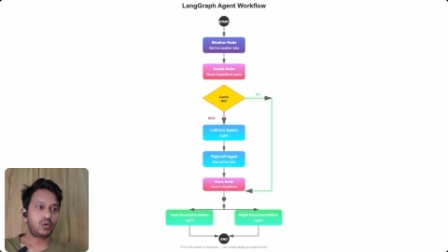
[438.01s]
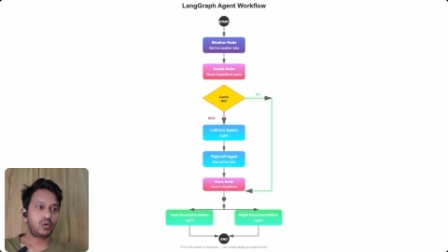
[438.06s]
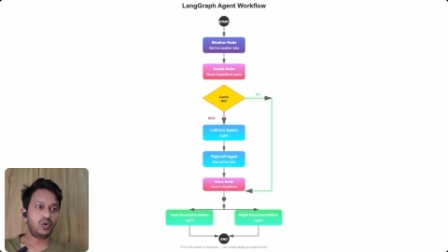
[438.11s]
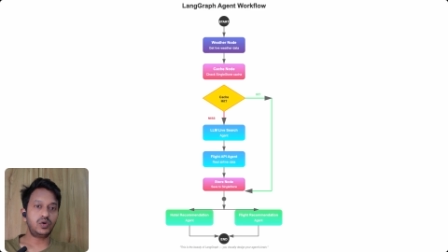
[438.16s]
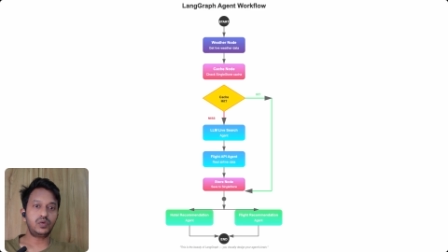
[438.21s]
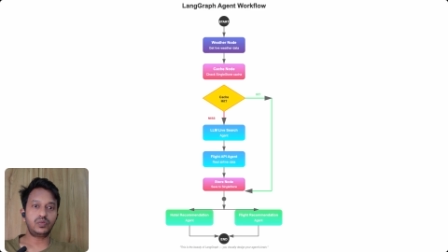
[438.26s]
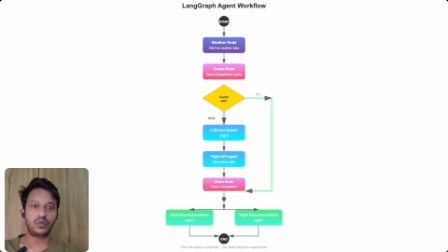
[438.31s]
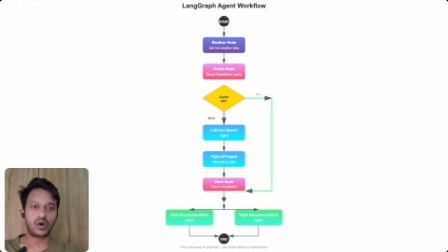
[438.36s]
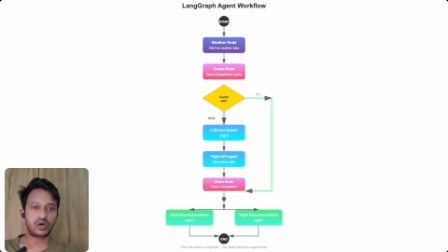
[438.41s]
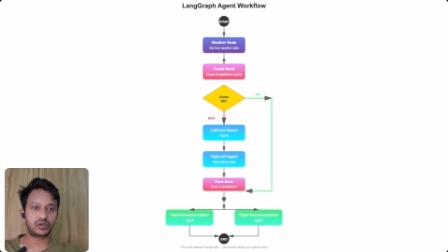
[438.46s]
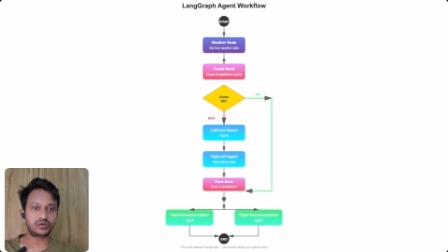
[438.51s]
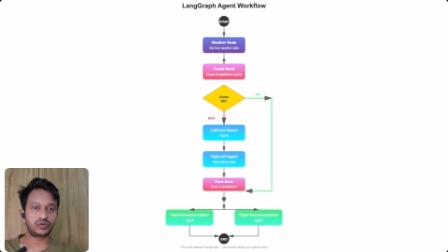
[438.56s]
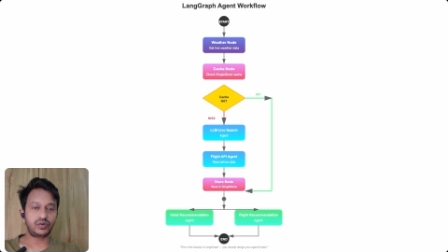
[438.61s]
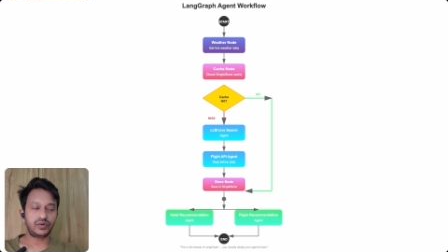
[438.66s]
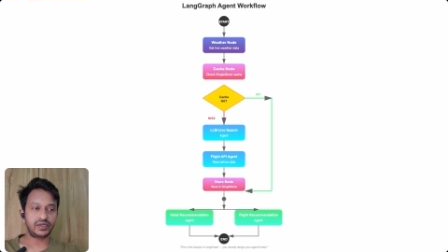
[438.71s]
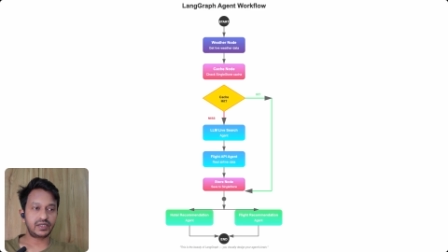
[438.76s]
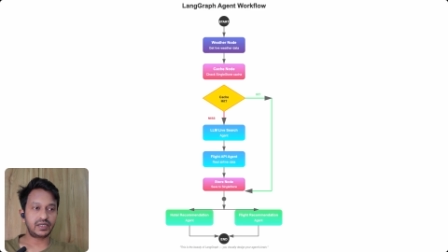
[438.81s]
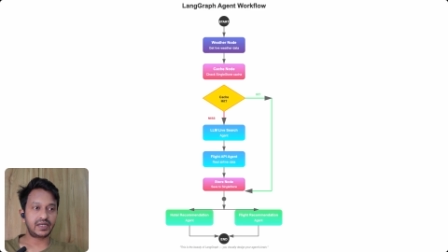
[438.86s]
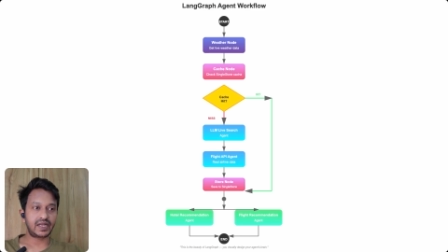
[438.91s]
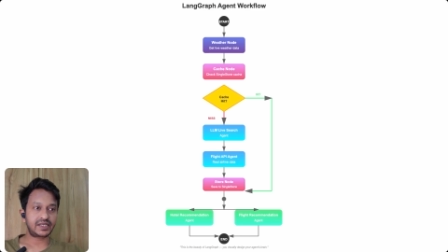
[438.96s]
code
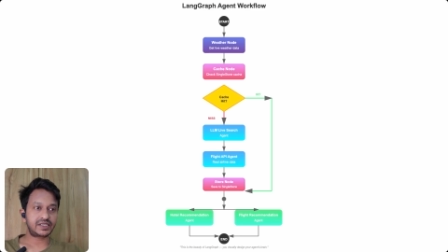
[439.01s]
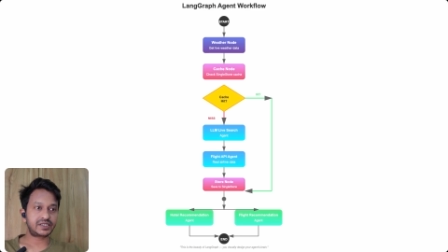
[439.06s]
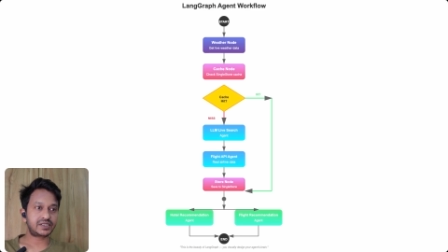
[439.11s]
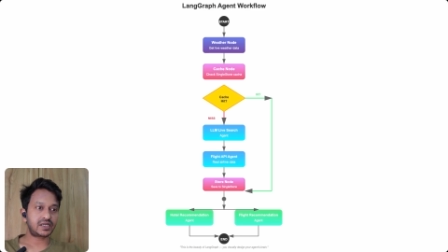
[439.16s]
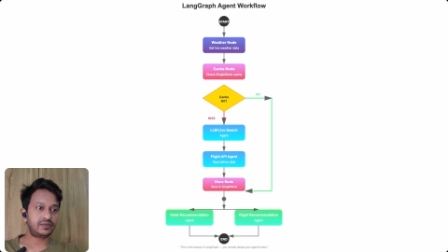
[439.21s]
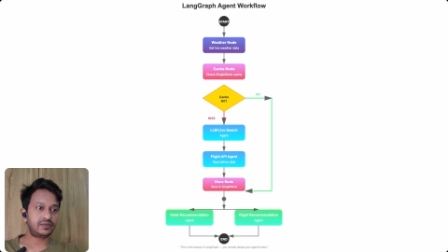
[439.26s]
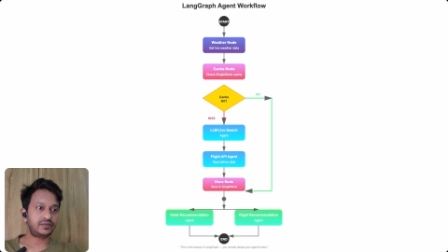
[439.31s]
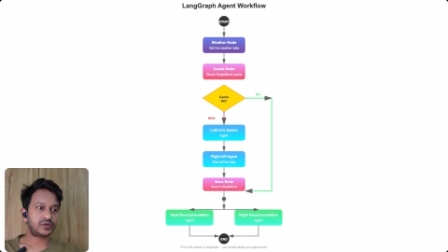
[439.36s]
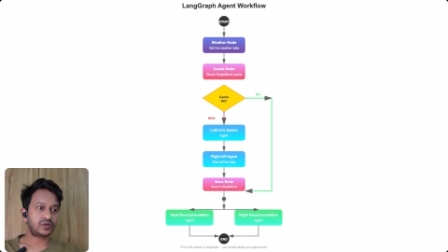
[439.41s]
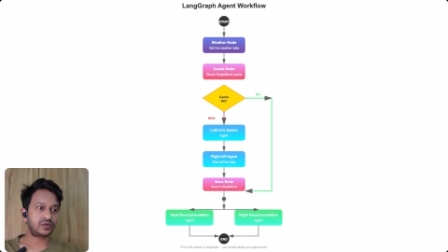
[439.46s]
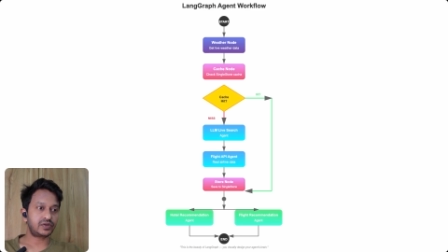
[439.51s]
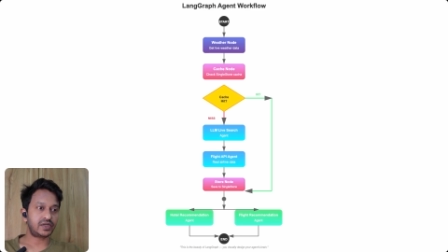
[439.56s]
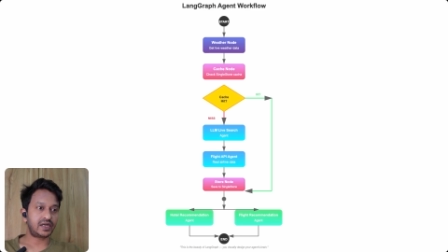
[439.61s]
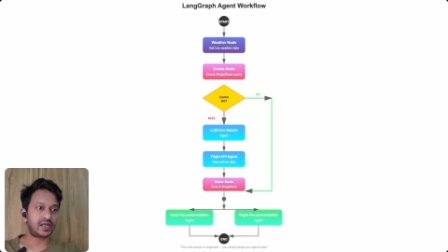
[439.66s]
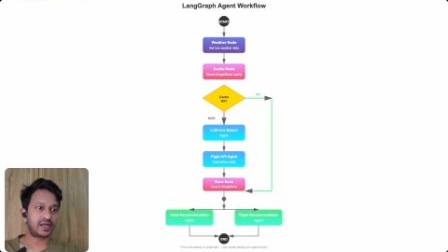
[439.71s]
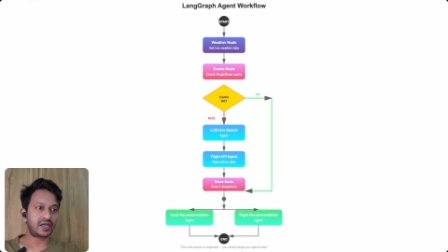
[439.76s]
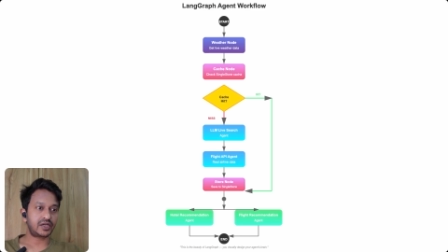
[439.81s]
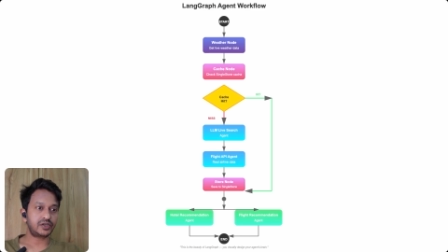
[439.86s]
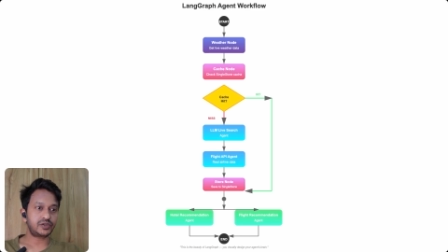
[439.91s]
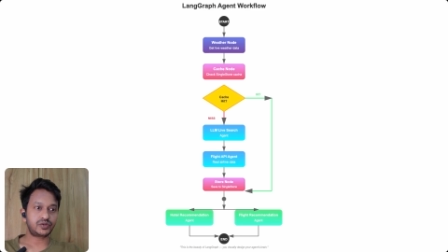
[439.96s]
walkthrough in the next step so
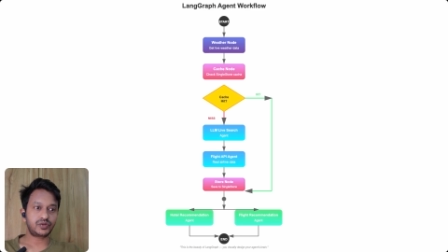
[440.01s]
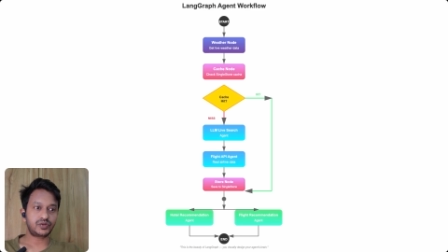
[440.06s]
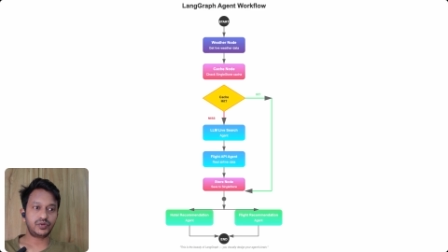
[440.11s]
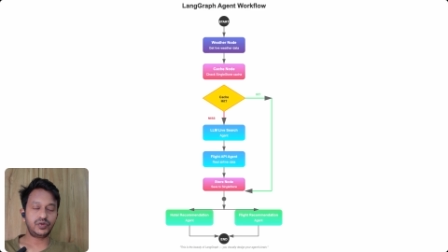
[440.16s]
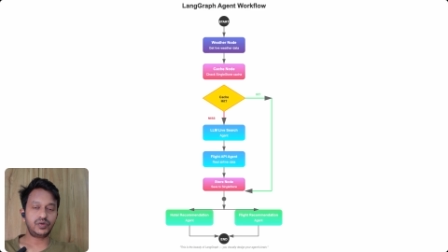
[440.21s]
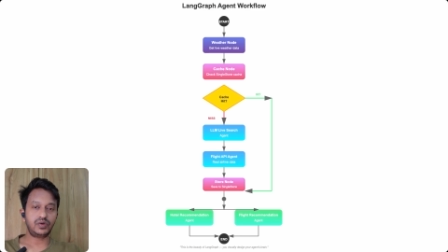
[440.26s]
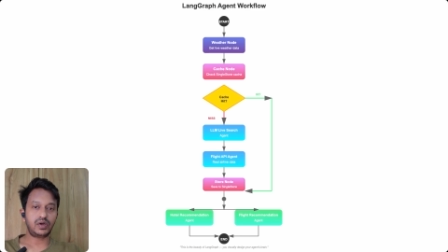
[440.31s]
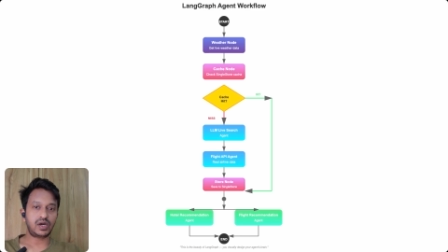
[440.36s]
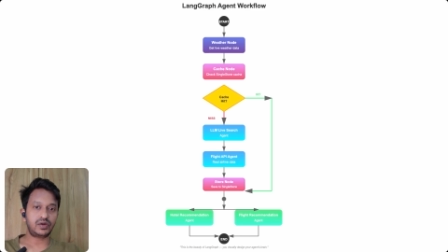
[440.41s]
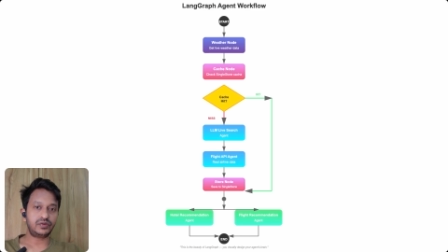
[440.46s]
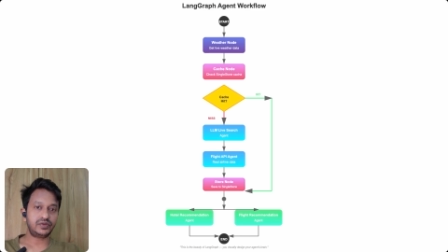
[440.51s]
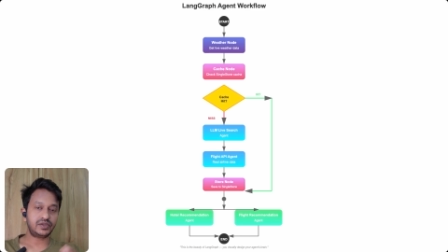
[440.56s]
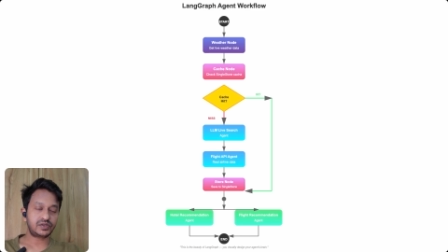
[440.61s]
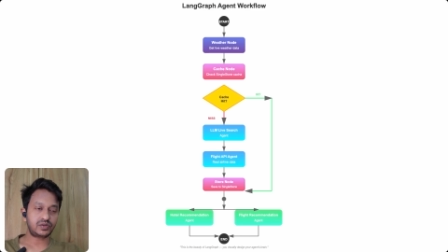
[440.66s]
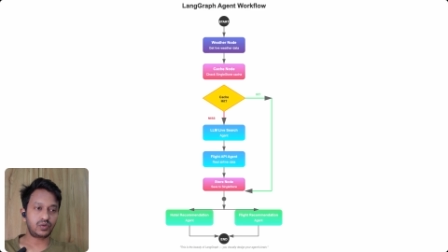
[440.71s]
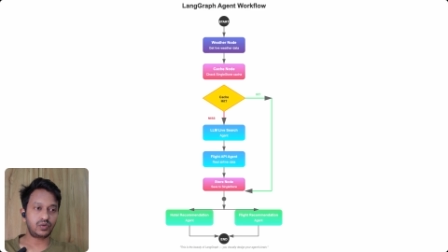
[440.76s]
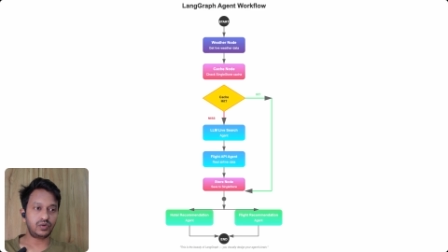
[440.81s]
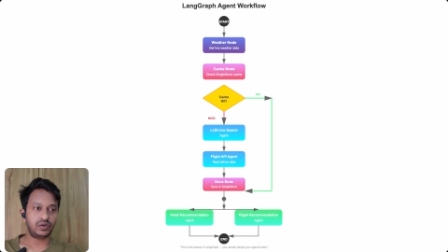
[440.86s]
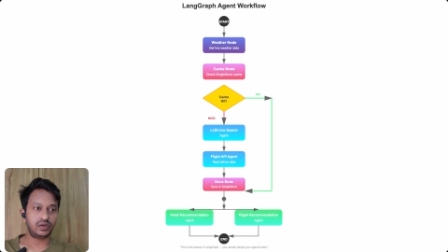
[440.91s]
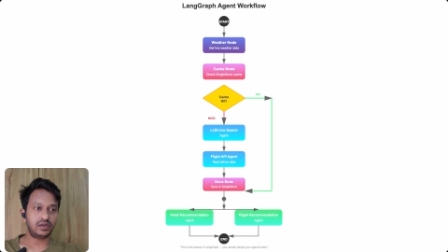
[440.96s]
that I can show you how
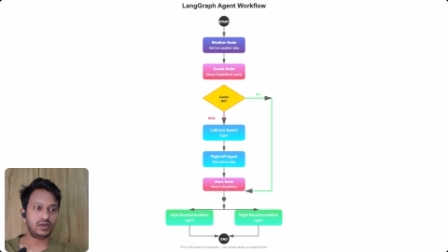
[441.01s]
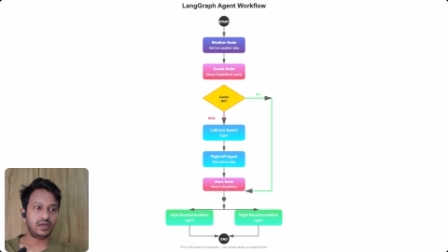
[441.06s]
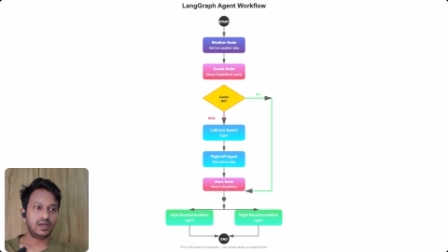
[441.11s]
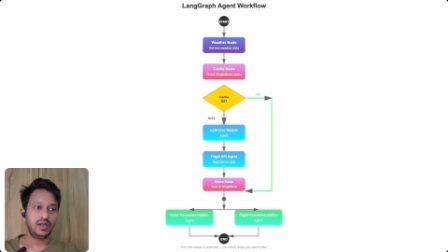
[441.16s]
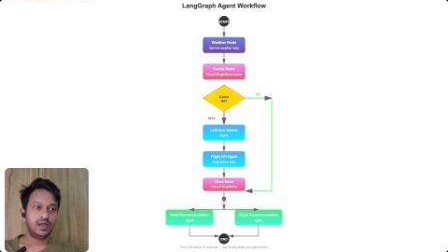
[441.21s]
this whole